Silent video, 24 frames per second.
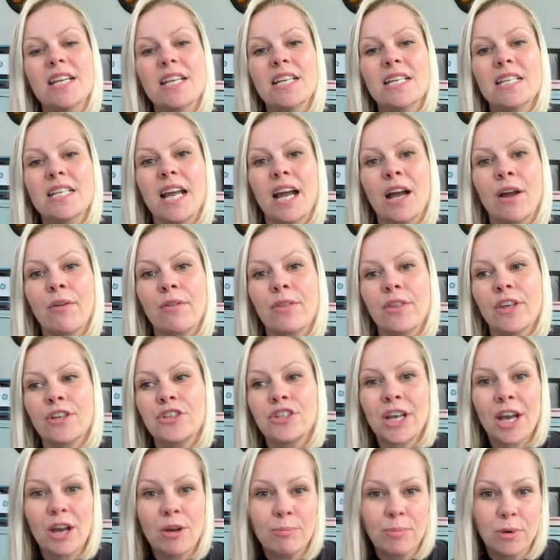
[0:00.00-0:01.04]
Now, the
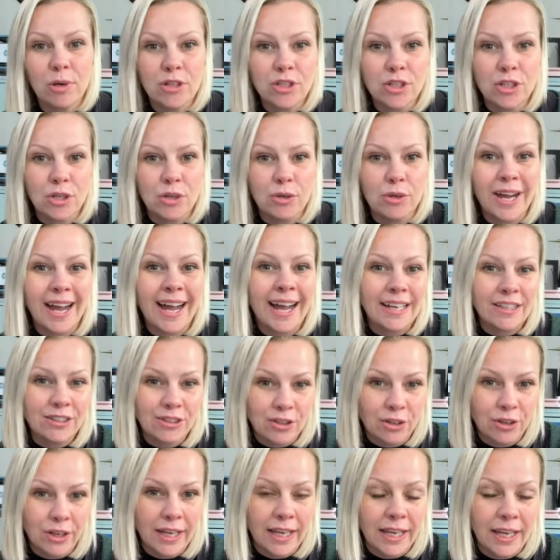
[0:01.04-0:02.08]
gel bottle has
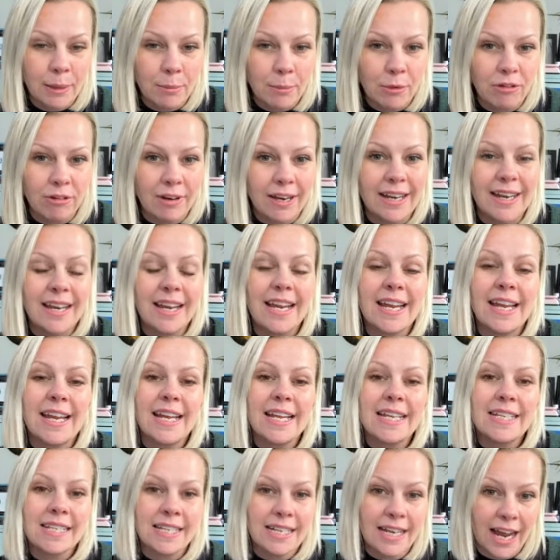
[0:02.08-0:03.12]
got HEMA in. It
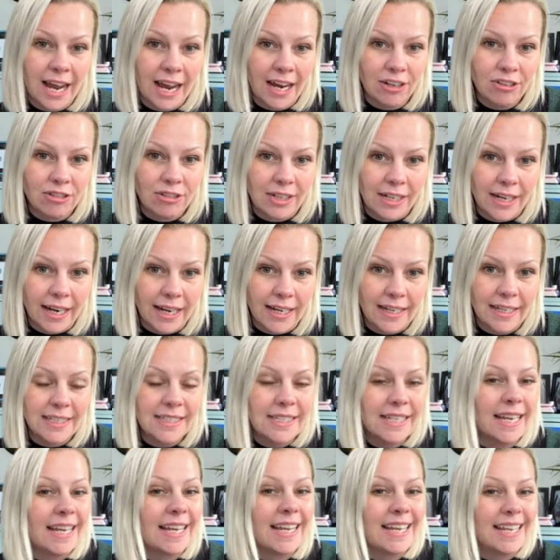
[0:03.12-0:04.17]
is an
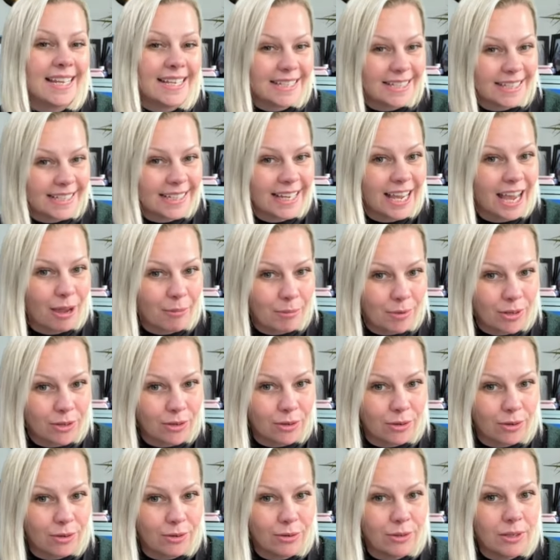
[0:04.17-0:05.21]
acrylate. It is a
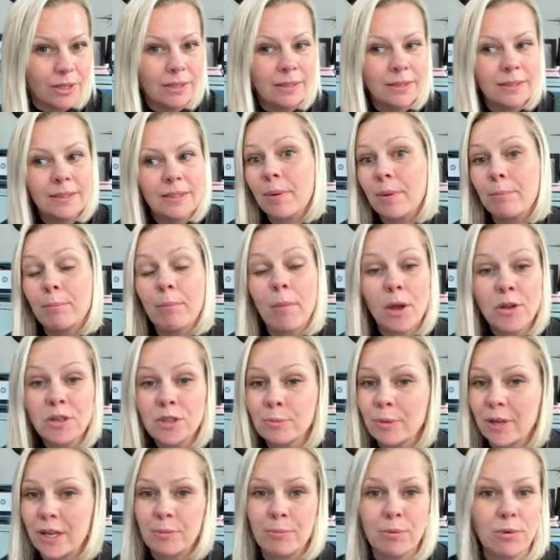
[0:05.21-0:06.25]
chemical. Most
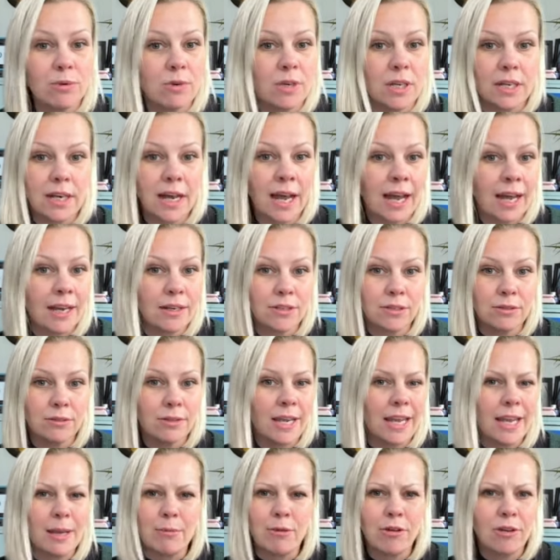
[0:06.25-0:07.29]
people can handle
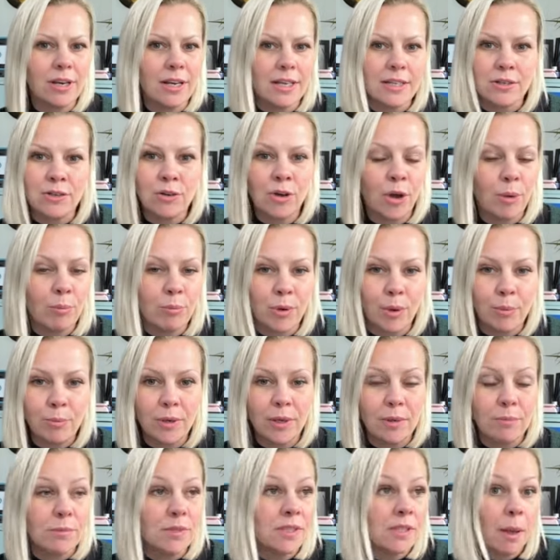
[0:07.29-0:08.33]
HEMA and it's not a
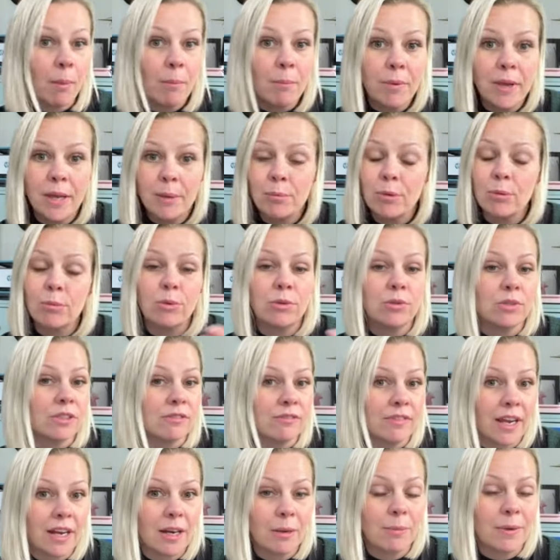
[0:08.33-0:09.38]
problem. Some people will
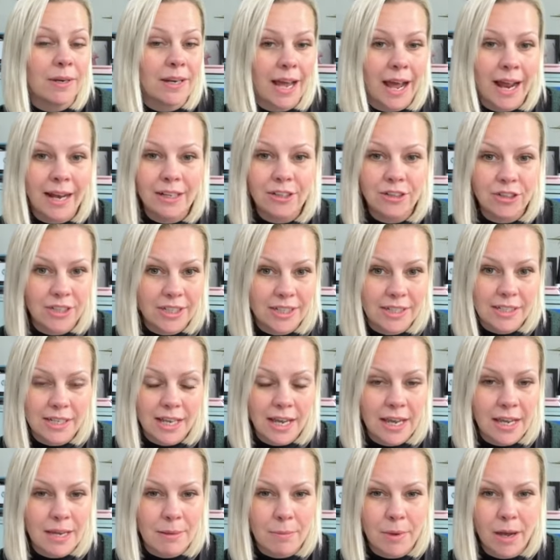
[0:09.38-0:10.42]
develop an allergy to
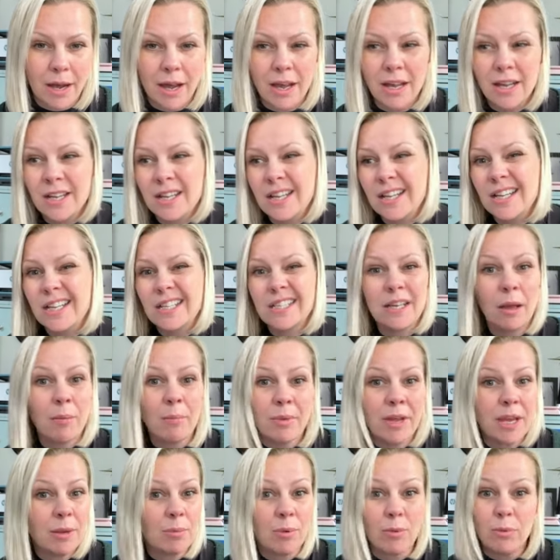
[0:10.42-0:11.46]
HEMA. Some
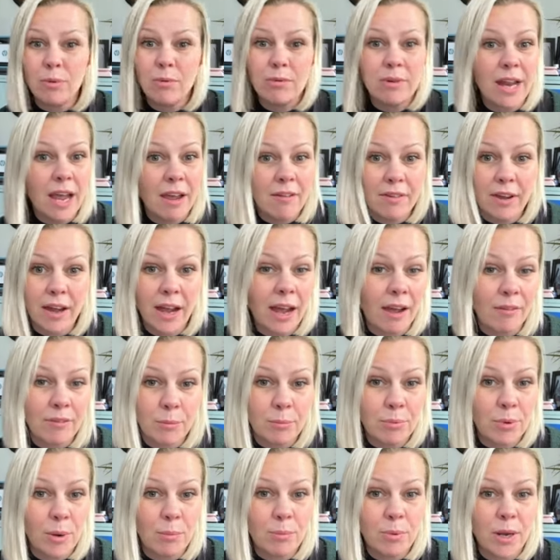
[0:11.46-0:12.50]
people will never have a
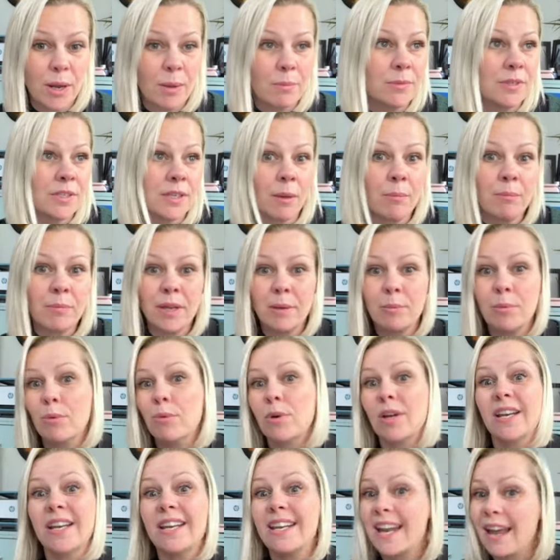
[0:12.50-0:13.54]
problem. Some people
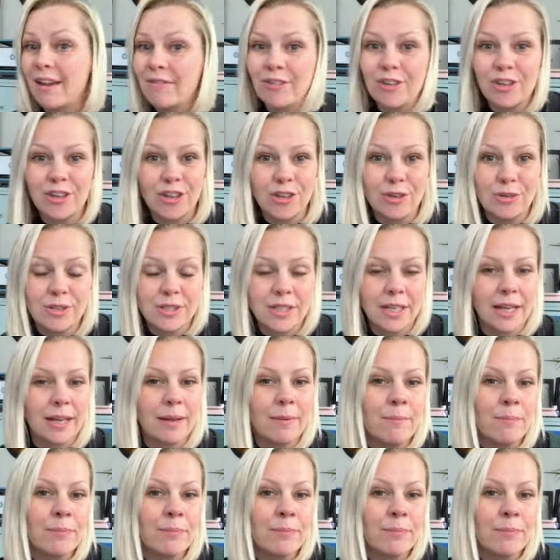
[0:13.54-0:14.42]
can never use it.